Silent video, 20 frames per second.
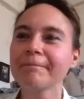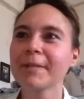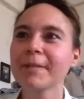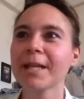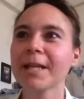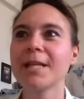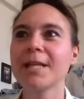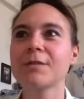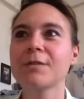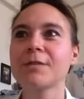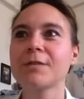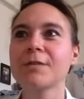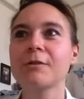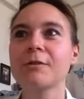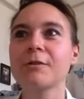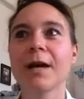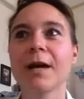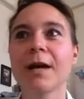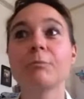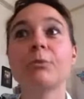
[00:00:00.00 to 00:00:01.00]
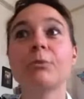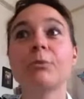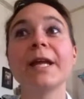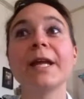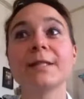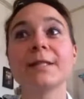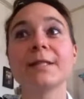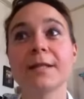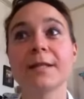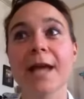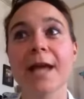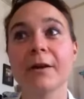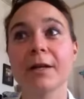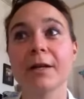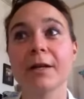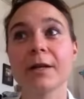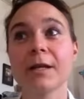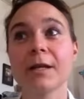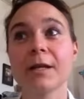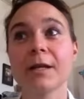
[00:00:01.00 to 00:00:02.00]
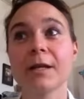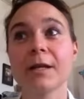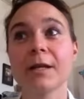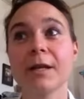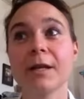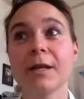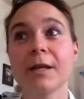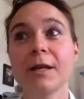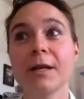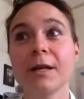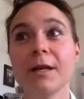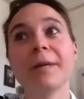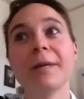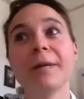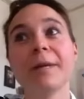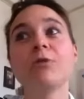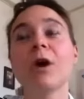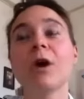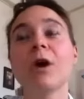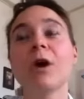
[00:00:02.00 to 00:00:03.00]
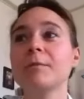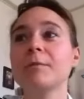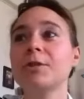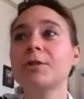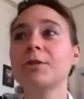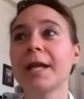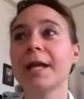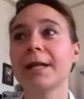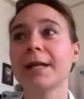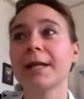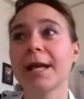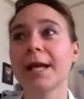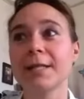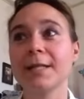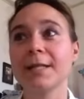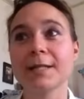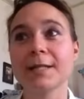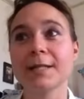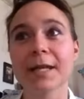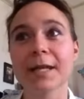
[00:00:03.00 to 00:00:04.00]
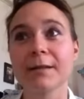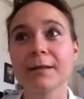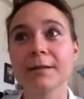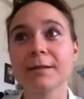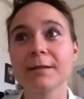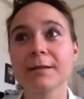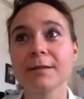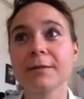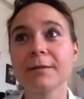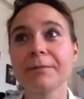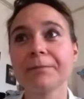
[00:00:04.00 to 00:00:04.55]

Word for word: Israfel embraces Garrett and begins to rock him gently as he sings.